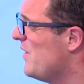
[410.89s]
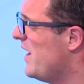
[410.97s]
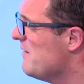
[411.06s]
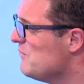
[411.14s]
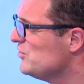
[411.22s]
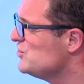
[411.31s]

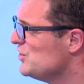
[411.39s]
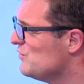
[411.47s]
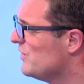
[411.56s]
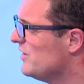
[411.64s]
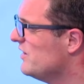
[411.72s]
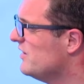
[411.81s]
How much
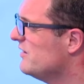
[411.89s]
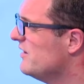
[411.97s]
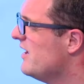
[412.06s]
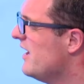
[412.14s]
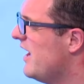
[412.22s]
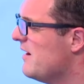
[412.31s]
you earn
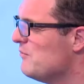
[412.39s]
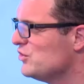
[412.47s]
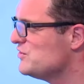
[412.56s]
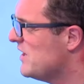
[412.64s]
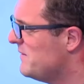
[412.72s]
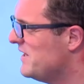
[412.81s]
how
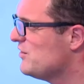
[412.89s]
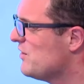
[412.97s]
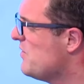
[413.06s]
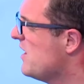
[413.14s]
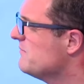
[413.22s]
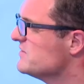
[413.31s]
much how big your
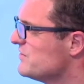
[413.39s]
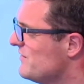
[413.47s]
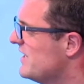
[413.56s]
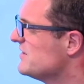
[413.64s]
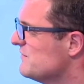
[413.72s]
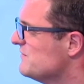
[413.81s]
problems are
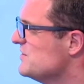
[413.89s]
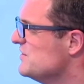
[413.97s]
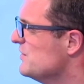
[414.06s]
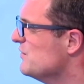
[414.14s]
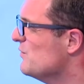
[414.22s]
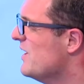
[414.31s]
relative to
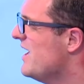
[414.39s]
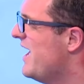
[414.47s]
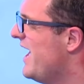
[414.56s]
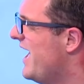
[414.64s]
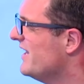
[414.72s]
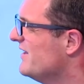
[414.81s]
you
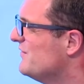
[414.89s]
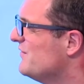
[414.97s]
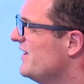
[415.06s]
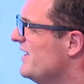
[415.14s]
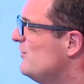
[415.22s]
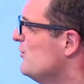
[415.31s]
and
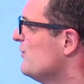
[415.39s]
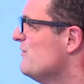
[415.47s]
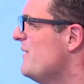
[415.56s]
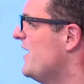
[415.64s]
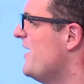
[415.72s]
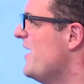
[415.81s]
it doesn't
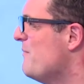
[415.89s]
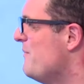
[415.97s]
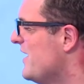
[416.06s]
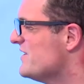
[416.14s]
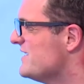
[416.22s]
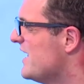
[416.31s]
matter how
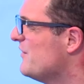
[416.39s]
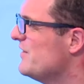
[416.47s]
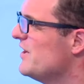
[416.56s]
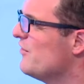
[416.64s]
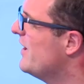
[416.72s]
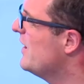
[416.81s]
big a
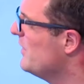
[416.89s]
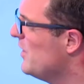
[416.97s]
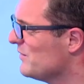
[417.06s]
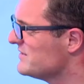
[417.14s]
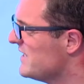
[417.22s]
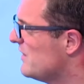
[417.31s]
salary or how
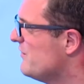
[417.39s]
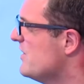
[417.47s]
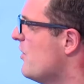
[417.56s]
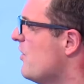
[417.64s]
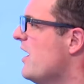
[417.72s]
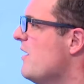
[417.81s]
low a salary
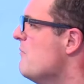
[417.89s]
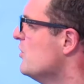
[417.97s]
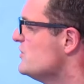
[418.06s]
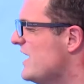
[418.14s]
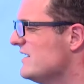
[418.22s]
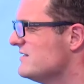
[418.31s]
or how
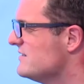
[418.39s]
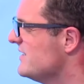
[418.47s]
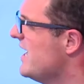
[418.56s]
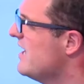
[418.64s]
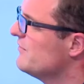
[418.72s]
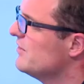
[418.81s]
much assets you
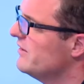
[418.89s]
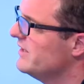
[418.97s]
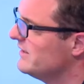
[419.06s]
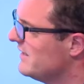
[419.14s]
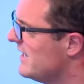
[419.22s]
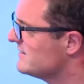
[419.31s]
have or how
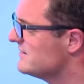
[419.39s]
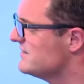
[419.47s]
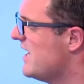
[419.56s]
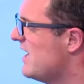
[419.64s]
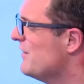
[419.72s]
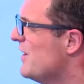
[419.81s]
little assets
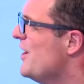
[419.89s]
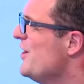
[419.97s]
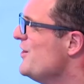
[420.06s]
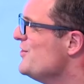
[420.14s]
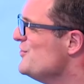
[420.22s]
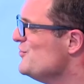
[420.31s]
you have
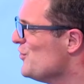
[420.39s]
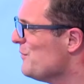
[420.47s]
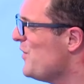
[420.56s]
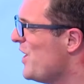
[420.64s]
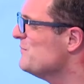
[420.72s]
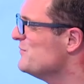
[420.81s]
your
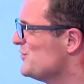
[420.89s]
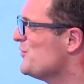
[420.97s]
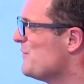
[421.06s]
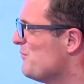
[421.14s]
problems are your